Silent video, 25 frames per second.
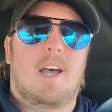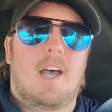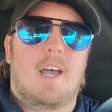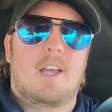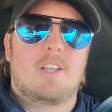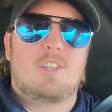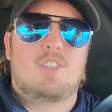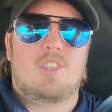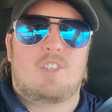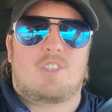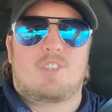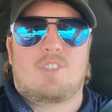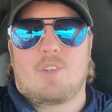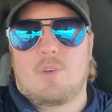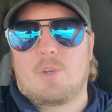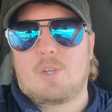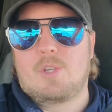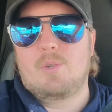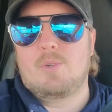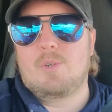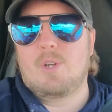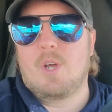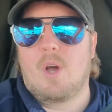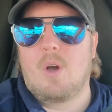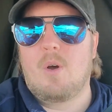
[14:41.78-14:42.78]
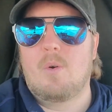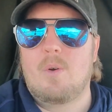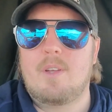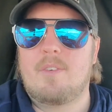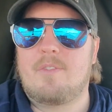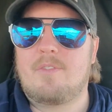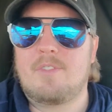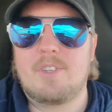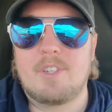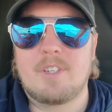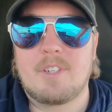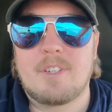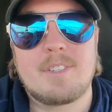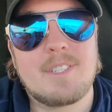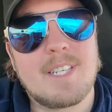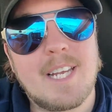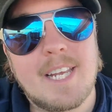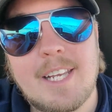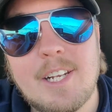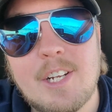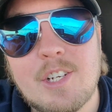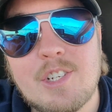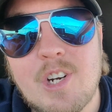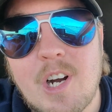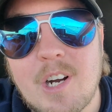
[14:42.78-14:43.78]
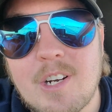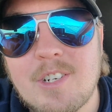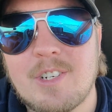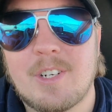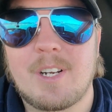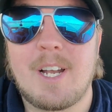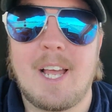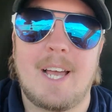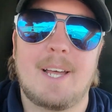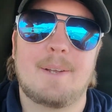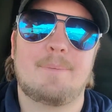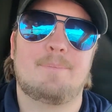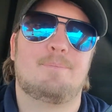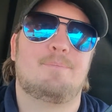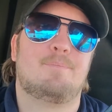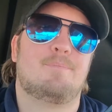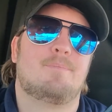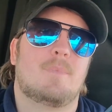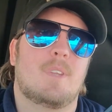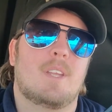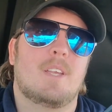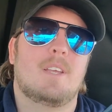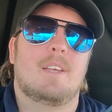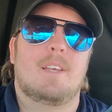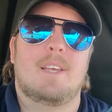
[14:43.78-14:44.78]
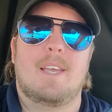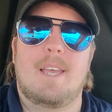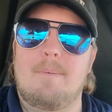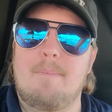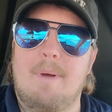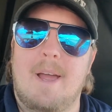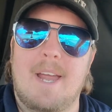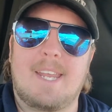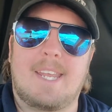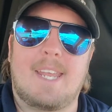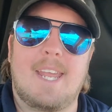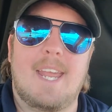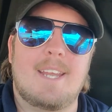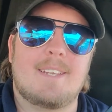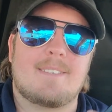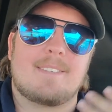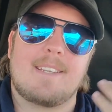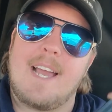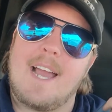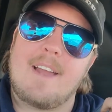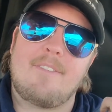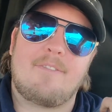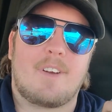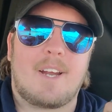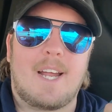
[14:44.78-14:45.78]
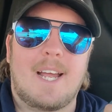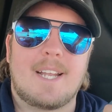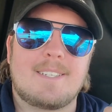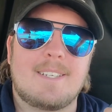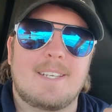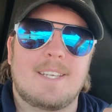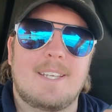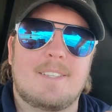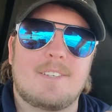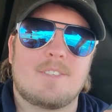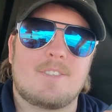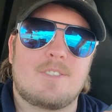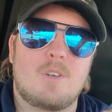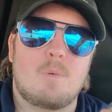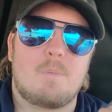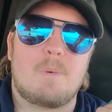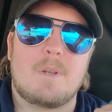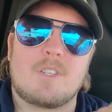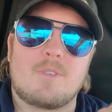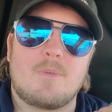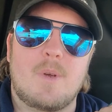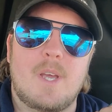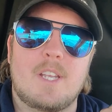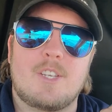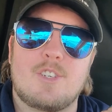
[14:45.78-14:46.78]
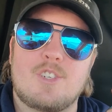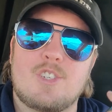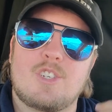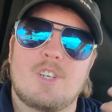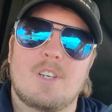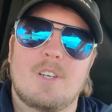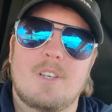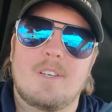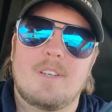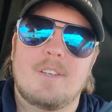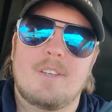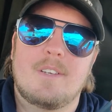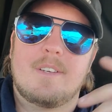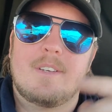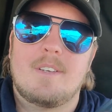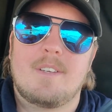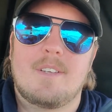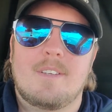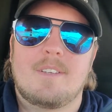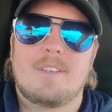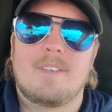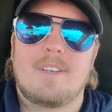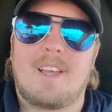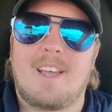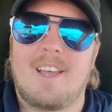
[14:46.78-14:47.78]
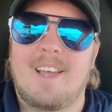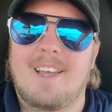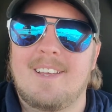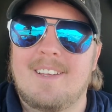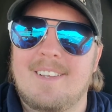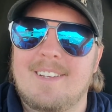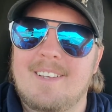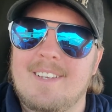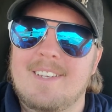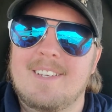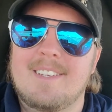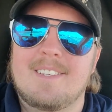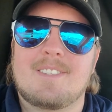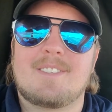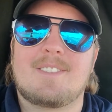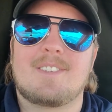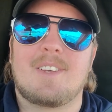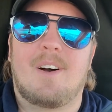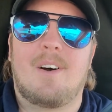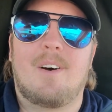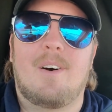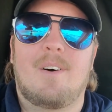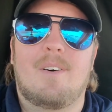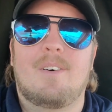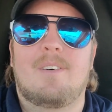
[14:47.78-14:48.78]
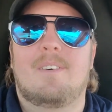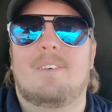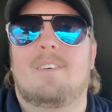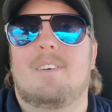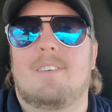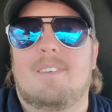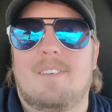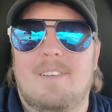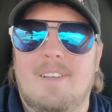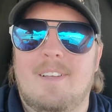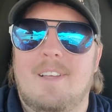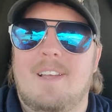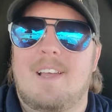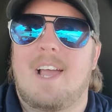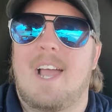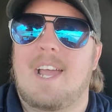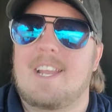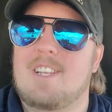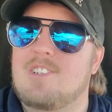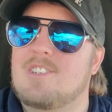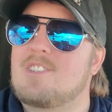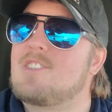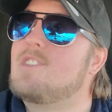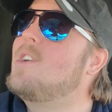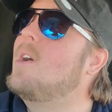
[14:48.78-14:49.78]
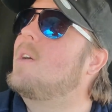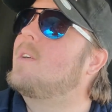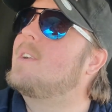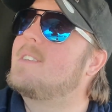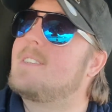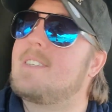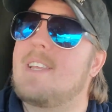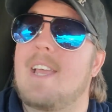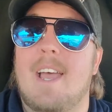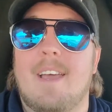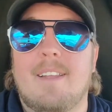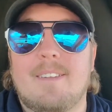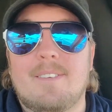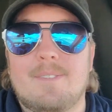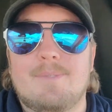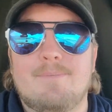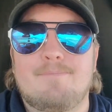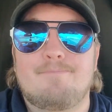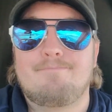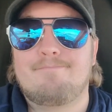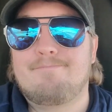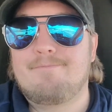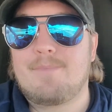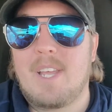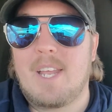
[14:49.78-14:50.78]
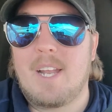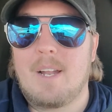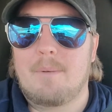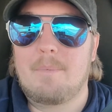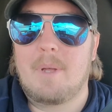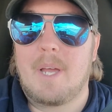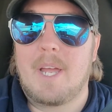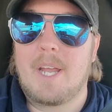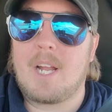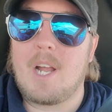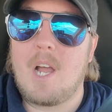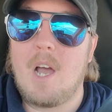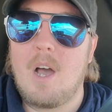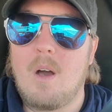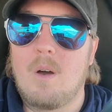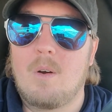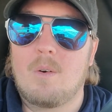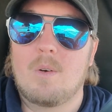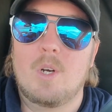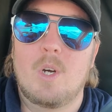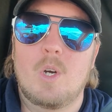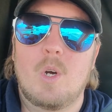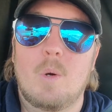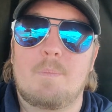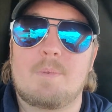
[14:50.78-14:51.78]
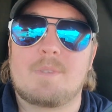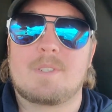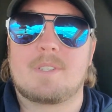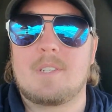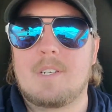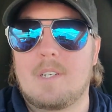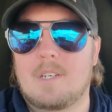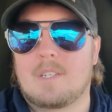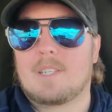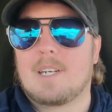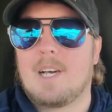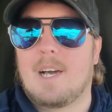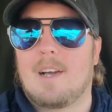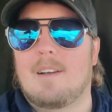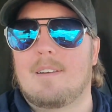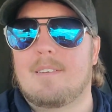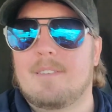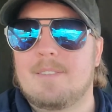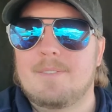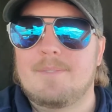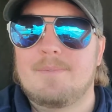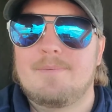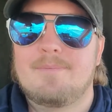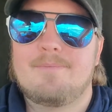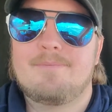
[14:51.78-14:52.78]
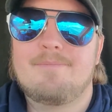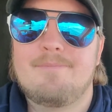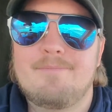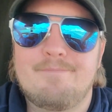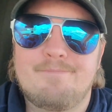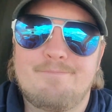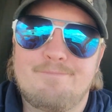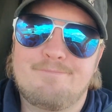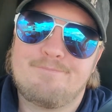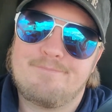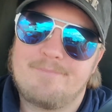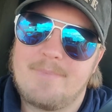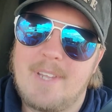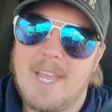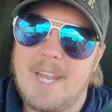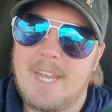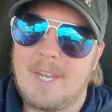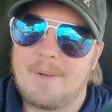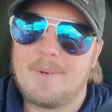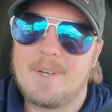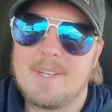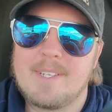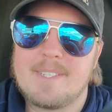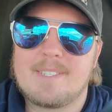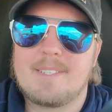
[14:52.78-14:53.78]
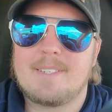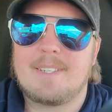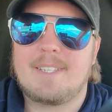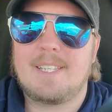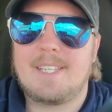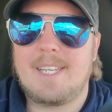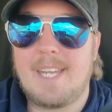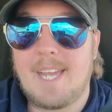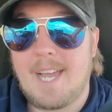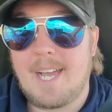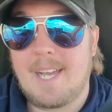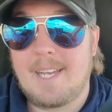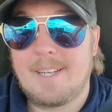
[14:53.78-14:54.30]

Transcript: just so you know if you're taking a charge or not. In my case, I forgot to hit the stupid switch. So I just noticed that, and I'm like, oh, oops. Anyways, yeah.